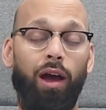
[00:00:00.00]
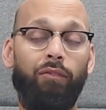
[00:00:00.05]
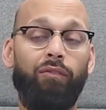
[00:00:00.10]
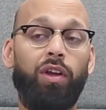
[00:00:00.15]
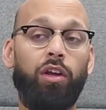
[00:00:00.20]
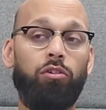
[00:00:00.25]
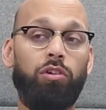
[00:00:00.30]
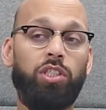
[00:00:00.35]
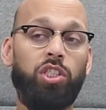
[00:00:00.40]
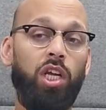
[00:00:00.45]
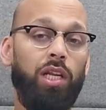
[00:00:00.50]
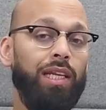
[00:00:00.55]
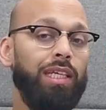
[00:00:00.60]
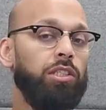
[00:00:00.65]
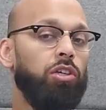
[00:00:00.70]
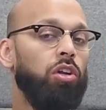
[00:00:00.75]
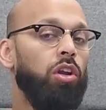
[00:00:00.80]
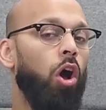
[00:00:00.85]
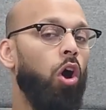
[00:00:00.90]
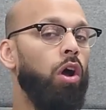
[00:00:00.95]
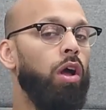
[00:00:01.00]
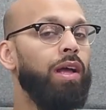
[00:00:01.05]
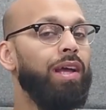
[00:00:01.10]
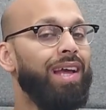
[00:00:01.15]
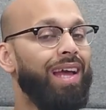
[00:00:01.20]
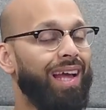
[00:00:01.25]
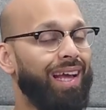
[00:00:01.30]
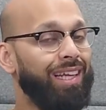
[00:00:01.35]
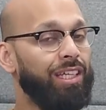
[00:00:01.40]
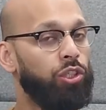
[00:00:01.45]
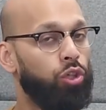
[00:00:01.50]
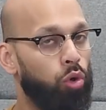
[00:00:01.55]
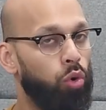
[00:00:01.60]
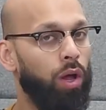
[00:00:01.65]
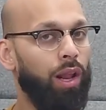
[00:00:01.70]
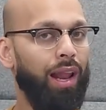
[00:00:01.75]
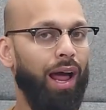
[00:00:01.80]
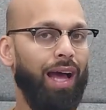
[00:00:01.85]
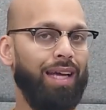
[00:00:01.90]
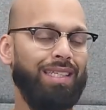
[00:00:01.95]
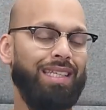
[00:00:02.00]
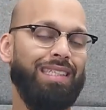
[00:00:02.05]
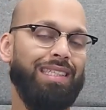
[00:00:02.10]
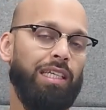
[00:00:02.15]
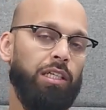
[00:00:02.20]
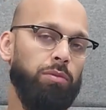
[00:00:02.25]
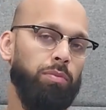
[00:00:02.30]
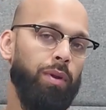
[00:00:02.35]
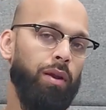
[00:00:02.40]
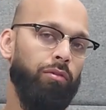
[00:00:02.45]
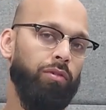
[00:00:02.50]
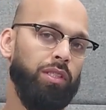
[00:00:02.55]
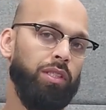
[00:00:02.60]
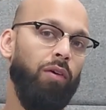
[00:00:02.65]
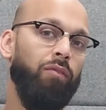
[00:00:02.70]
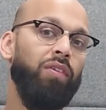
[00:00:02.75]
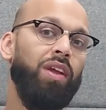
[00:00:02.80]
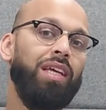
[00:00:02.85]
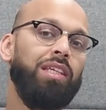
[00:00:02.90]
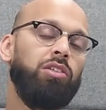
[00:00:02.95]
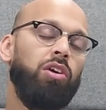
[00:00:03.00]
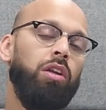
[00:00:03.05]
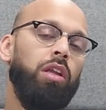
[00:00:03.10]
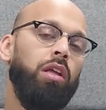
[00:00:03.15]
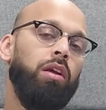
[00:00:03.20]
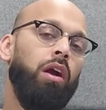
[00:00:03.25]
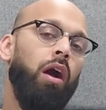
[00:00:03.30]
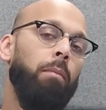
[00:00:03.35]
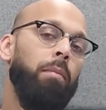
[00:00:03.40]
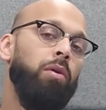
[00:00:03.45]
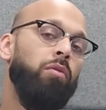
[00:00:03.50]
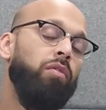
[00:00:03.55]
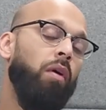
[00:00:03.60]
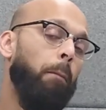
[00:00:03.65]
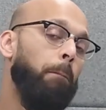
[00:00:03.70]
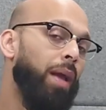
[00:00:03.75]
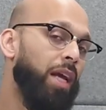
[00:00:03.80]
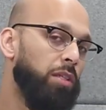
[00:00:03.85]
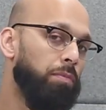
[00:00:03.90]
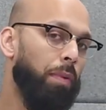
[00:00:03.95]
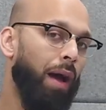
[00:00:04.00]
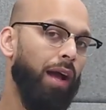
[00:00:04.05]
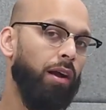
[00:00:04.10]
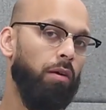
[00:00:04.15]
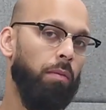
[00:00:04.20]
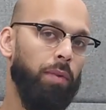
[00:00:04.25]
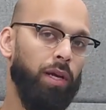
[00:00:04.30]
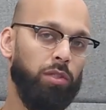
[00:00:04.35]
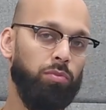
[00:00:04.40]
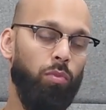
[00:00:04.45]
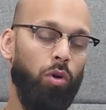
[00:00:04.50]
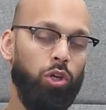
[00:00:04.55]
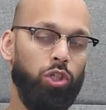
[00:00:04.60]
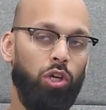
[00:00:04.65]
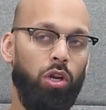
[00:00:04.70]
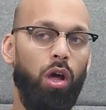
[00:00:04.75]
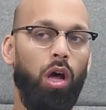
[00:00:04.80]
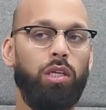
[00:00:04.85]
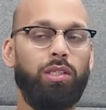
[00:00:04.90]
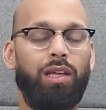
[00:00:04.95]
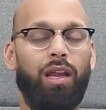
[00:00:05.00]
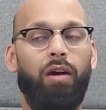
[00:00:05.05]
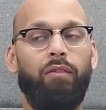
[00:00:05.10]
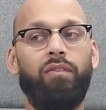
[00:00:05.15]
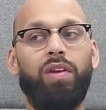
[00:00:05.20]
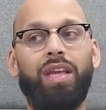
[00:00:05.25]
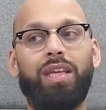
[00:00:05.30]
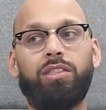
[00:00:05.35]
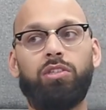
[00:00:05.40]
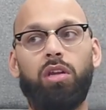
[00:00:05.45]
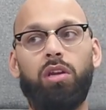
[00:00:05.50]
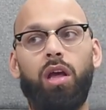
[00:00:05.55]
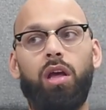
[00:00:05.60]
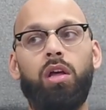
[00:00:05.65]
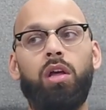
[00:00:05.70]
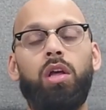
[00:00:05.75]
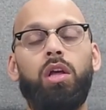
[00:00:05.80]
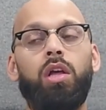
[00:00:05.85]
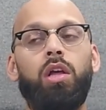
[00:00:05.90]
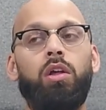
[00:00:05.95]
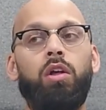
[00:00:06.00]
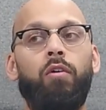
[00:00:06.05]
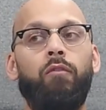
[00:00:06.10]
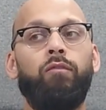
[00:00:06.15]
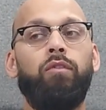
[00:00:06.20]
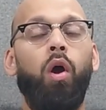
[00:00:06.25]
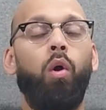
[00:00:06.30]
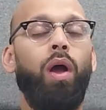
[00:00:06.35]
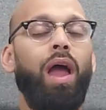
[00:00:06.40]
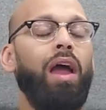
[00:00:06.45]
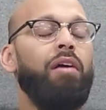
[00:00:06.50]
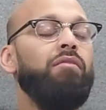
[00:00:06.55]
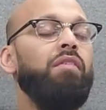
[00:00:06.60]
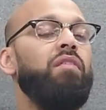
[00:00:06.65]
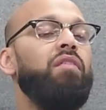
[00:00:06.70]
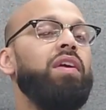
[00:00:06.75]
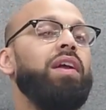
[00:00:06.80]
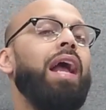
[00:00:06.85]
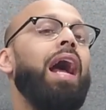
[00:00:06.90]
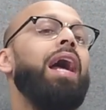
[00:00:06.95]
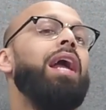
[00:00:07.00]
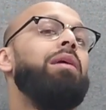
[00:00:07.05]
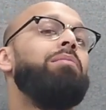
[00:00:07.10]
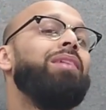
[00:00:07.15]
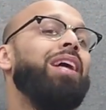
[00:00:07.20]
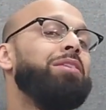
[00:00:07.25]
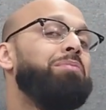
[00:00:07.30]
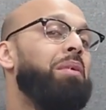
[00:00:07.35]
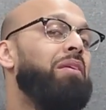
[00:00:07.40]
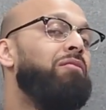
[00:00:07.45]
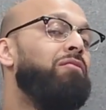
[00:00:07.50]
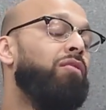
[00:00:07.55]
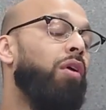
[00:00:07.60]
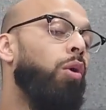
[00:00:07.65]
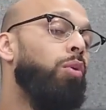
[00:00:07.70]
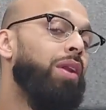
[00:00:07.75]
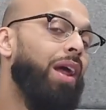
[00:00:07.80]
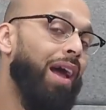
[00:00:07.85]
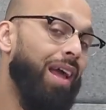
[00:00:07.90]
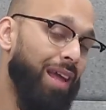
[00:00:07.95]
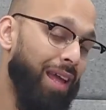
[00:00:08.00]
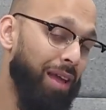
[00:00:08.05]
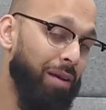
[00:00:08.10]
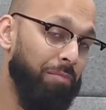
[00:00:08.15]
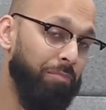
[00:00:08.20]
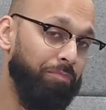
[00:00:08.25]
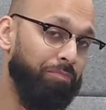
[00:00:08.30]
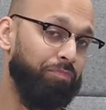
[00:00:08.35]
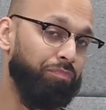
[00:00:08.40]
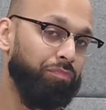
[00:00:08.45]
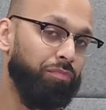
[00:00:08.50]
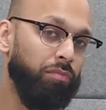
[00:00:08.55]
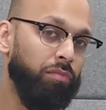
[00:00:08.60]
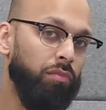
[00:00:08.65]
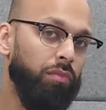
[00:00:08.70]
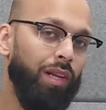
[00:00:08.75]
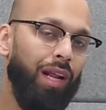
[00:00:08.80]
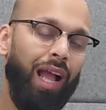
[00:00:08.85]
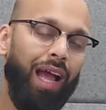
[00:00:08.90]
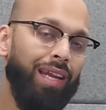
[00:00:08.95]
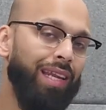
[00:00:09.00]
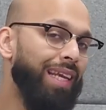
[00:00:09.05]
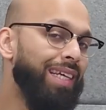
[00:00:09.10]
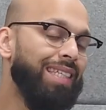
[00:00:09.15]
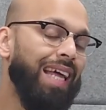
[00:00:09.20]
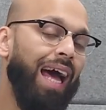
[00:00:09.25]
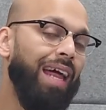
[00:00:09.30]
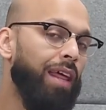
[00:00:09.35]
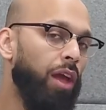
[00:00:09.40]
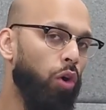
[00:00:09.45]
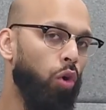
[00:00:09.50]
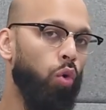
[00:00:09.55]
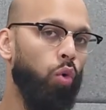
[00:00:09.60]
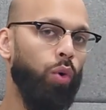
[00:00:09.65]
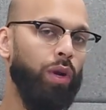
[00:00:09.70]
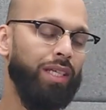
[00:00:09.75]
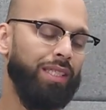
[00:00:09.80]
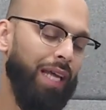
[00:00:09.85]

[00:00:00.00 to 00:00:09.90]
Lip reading: I think Christian Lee's going to utilize his experience. I think it's going to come in with a mixed bag of mixed martial arts, and I think he's going to throw everything at him that's been thrown at him. And he's had it all.